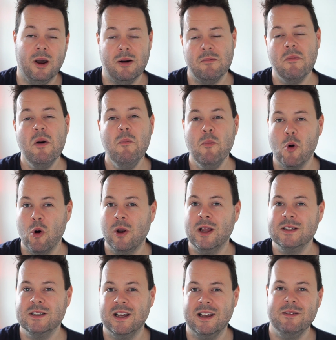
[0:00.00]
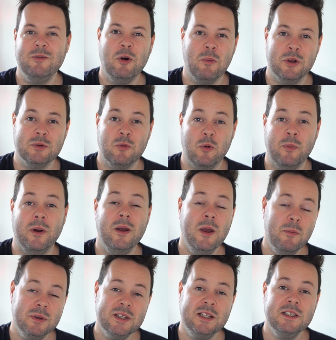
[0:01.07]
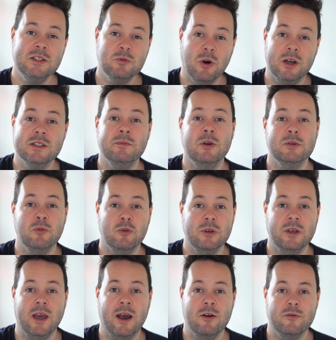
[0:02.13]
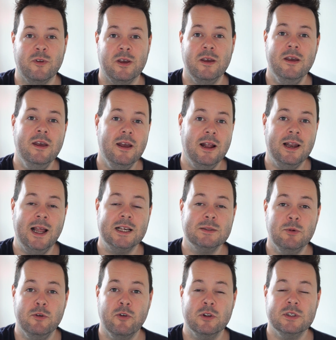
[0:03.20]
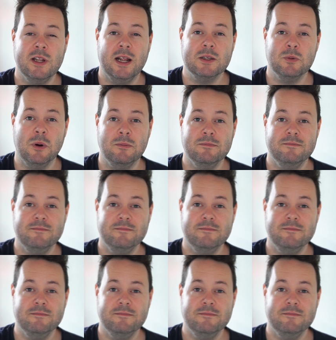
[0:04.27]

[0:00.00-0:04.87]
Well, more, let's say. Not much more, but percentage wise, much more you can get out of it. Let's move on to the next one.